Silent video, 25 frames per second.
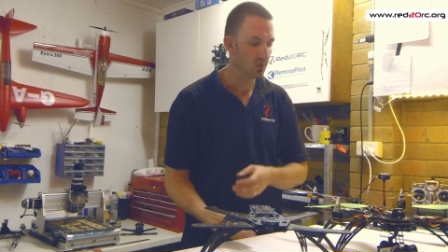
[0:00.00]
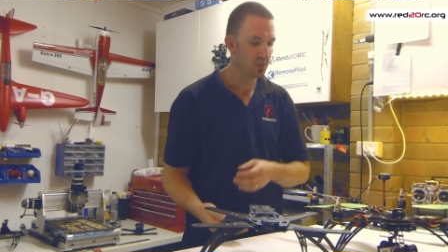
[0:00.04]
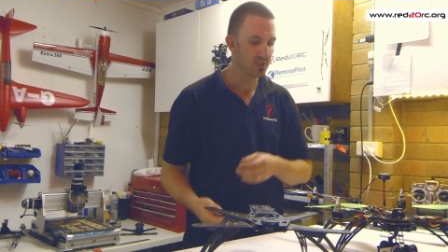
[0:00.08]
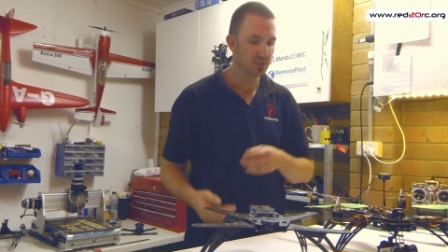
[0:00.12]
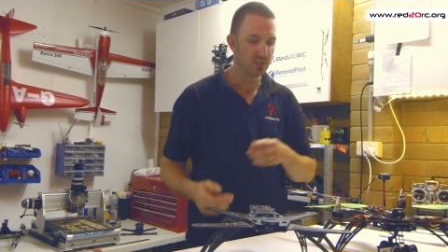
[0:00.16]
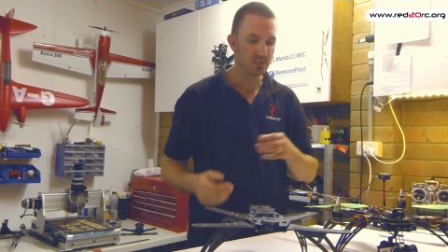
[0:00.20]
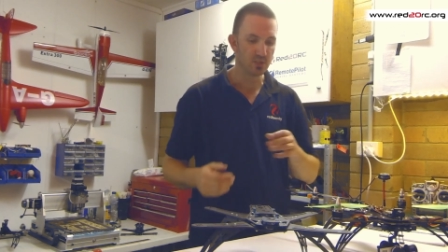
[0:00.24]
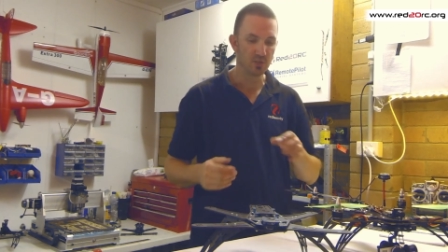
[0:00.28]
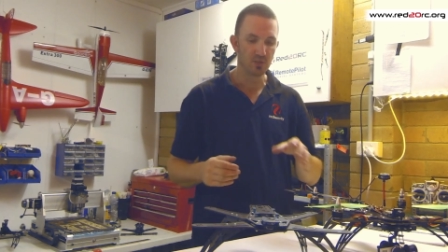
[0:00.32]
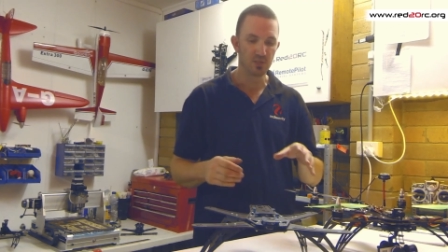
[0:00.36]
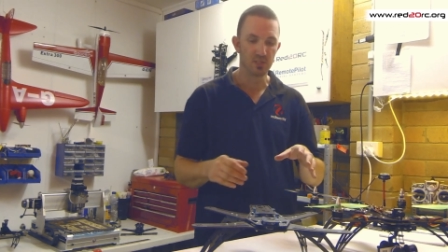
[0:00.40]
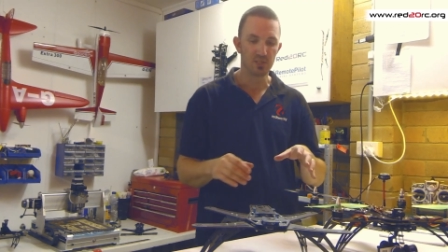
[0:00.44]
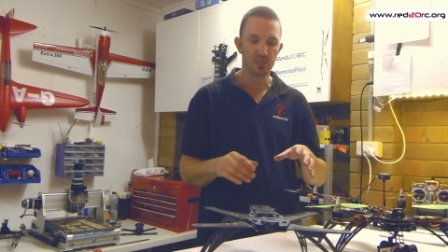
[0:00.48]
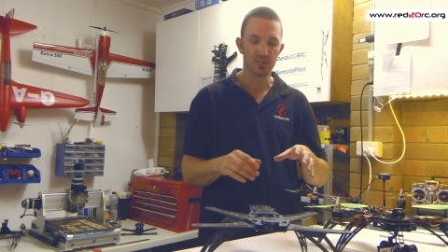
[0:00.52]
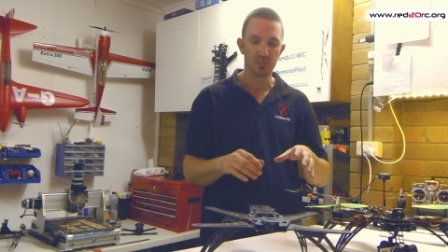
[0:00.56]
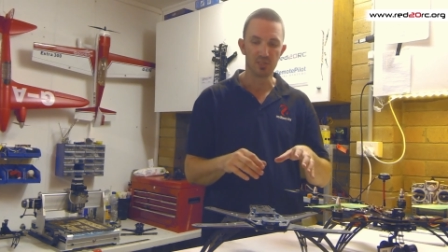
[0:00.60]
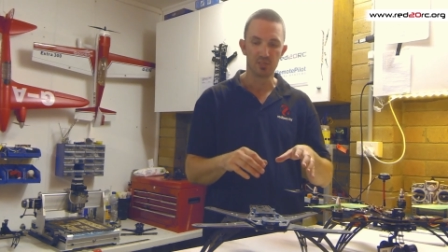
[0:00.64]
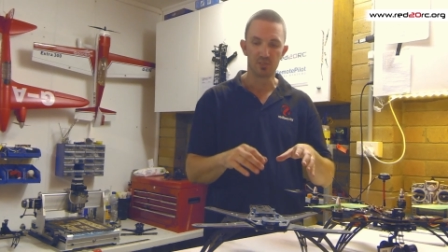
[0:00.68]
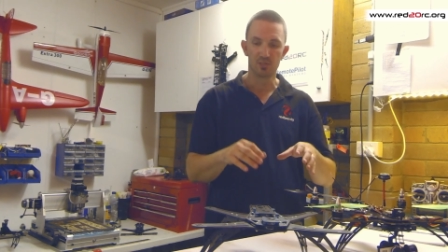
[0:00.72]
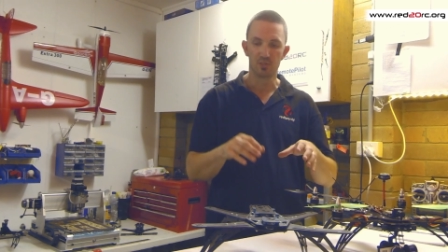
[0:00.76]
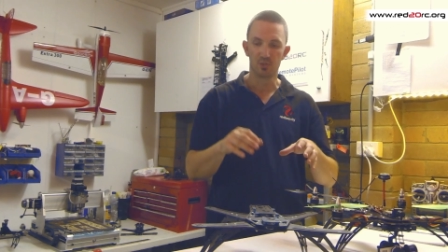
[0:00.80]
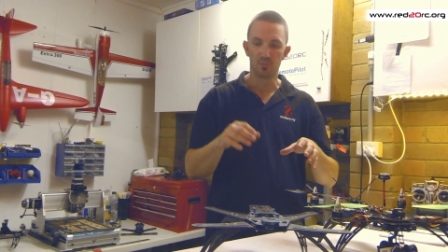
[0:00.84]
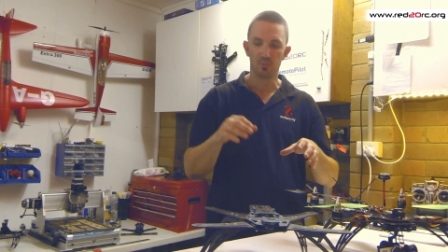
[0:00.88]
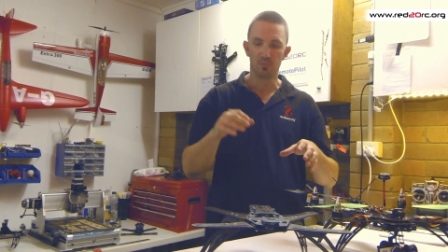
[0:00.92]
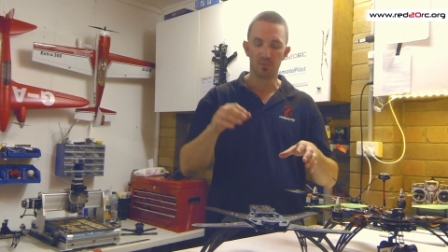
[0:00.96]
we designed
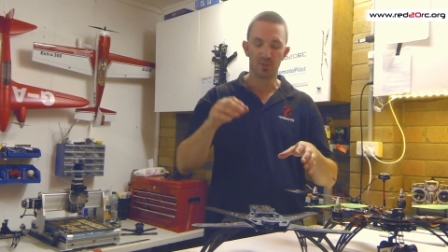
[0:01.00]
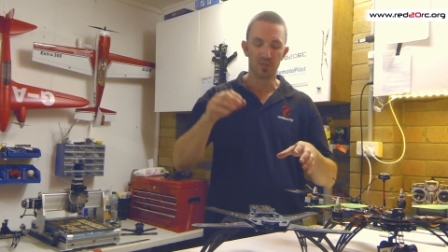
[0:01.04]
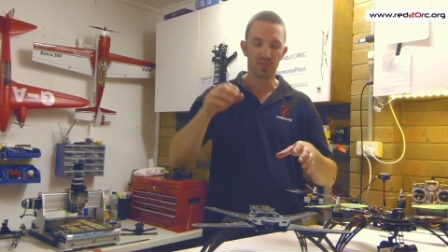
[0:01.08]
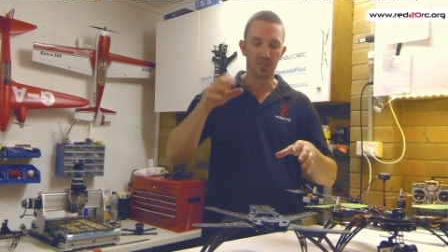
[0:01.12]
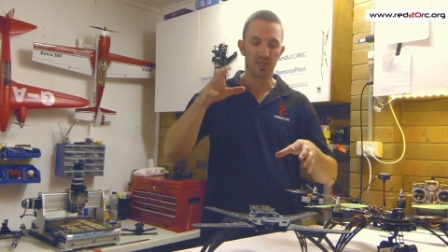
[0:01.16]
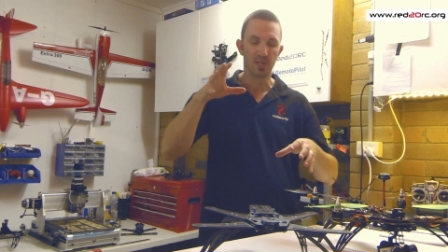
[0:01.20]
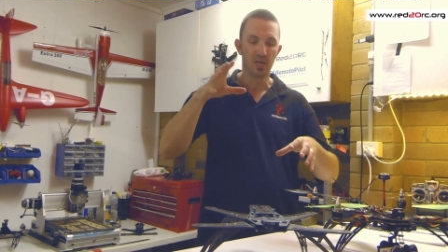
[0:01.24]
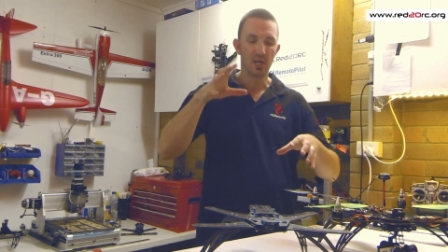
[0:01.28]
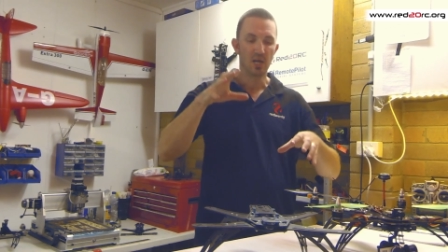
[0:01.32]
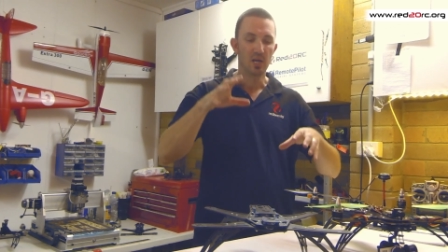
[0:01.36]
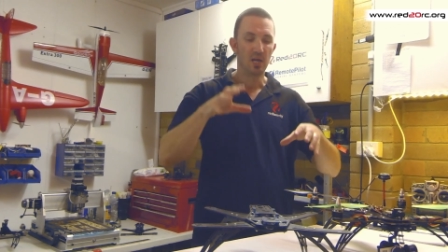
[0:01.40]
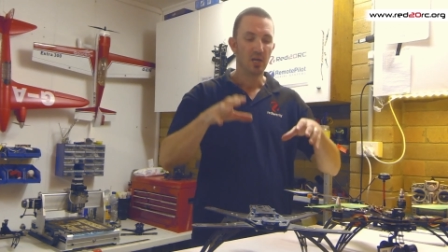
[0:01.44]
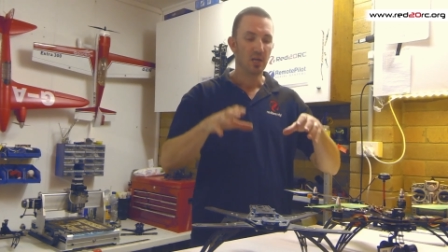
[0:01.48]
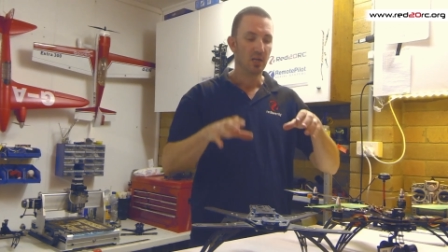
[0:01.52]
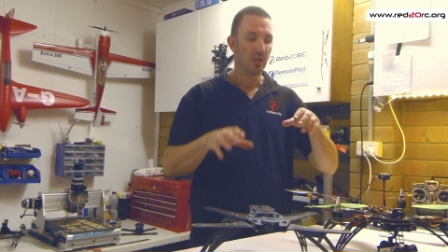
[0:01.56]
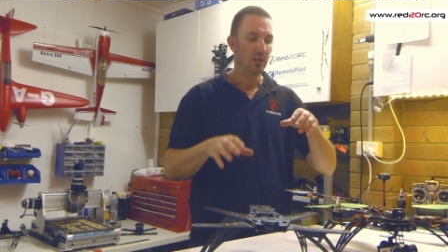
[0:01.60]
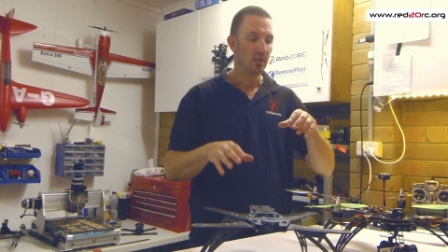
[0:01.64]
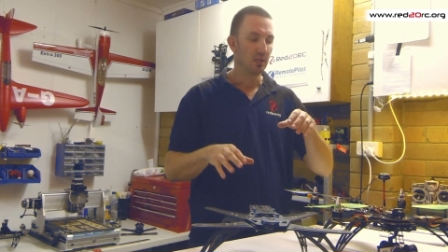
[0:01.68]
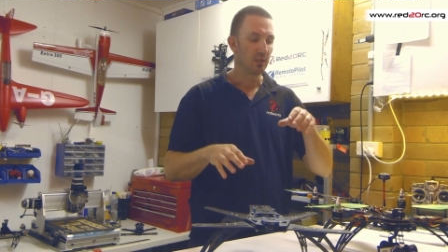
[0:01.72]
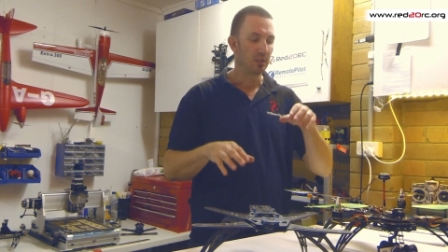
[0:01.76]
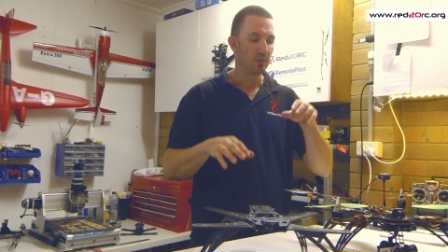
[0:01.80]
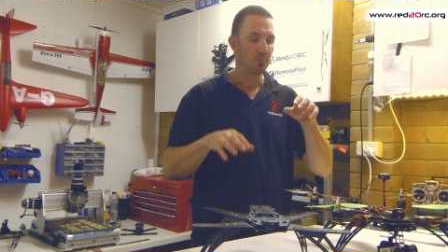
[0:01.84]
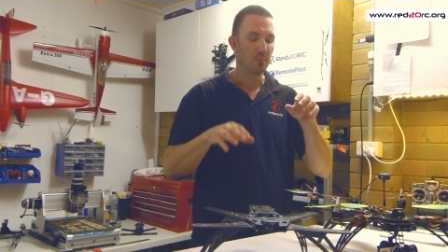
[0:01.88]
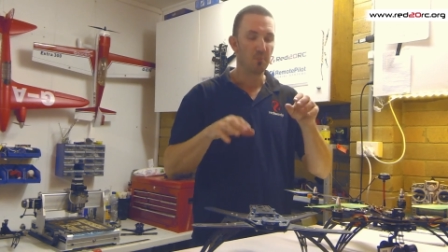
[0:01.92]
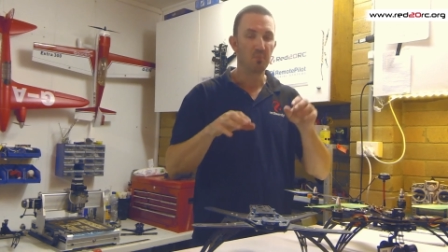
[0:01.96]
it to be
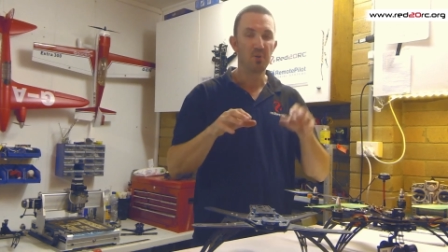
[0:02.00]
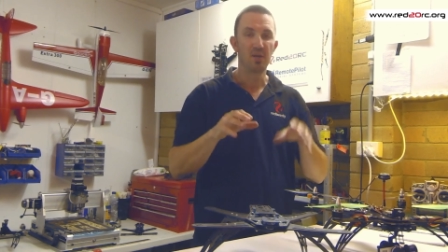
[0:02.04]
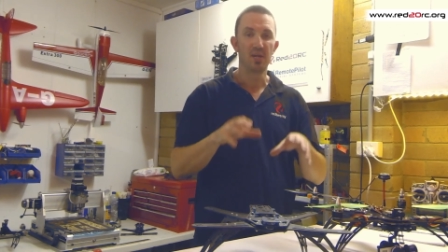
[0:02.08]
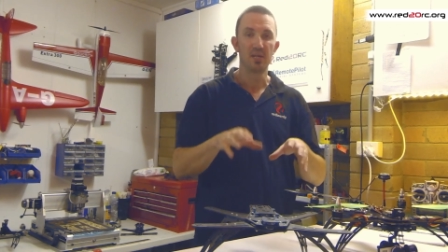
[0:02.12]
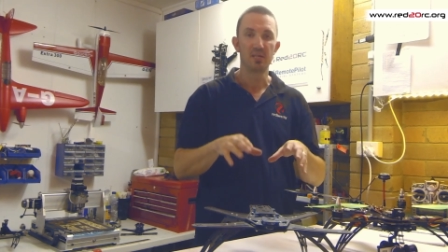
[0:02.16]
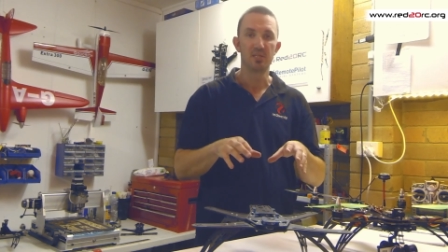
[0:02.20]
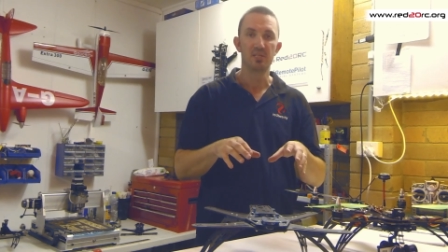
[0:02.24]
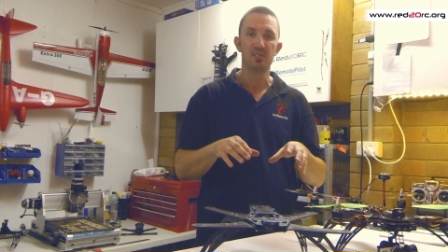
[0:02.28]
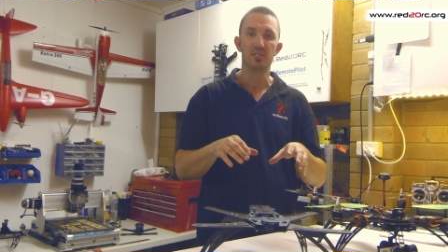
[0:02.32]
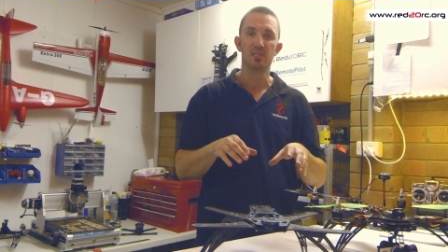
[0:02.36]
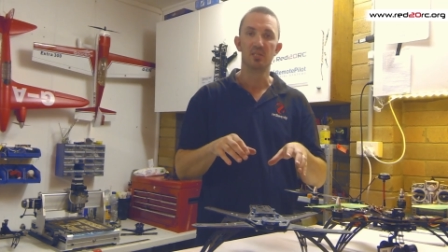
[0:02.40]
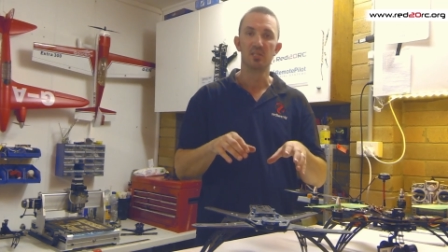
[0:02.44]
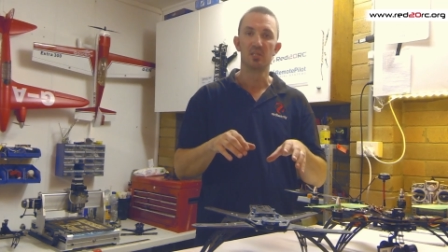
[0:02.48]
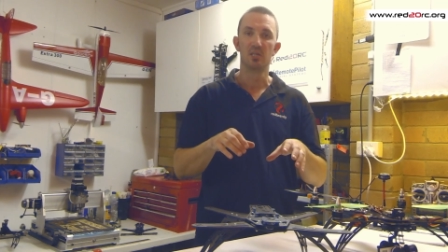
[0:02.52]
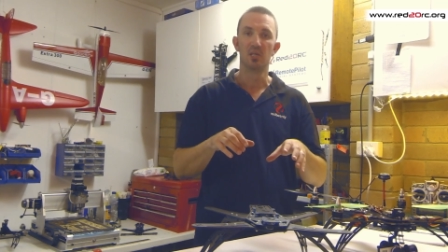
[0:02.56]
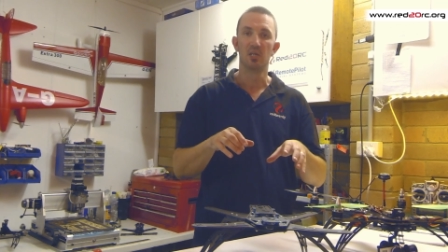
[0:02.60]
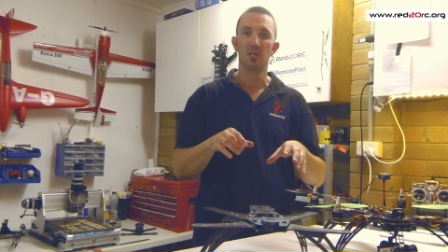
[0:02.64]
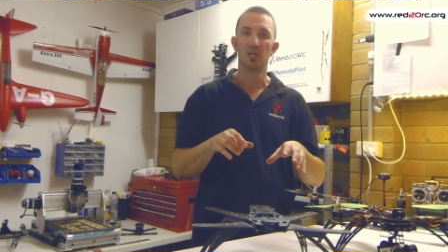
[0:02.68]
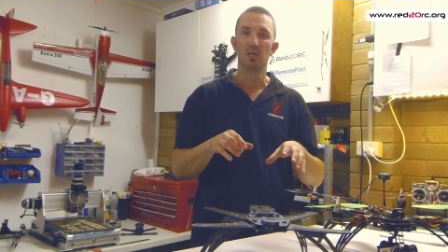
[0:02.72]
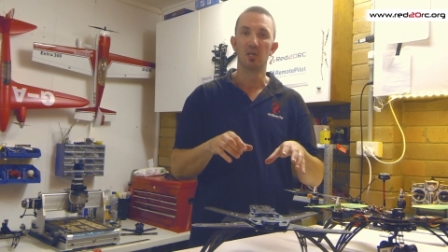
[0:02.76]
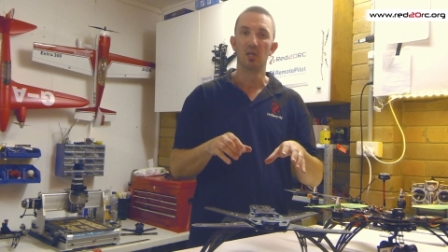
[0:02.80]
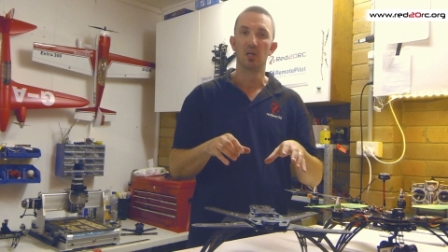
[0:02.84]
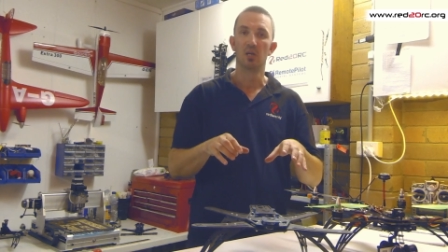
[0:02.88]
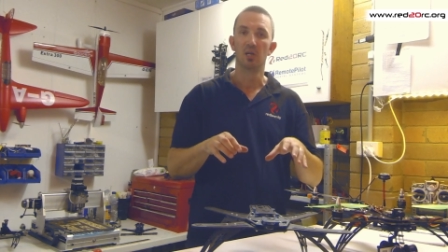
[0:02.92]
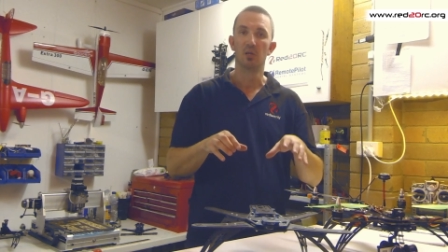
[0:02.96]
a
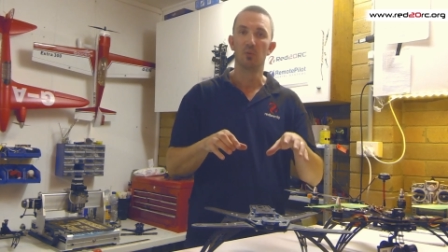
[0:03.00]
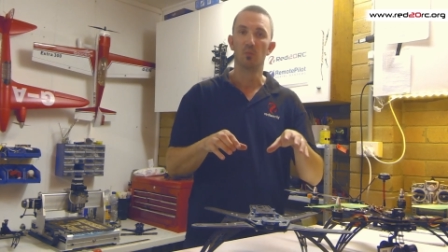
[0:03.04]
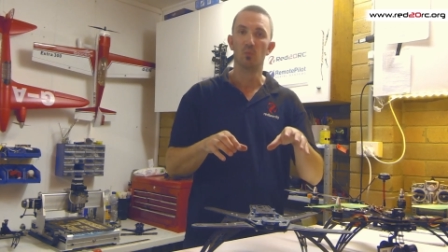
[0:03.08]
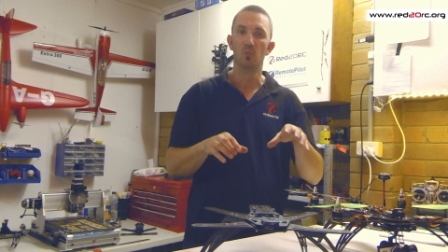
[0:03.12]
competitor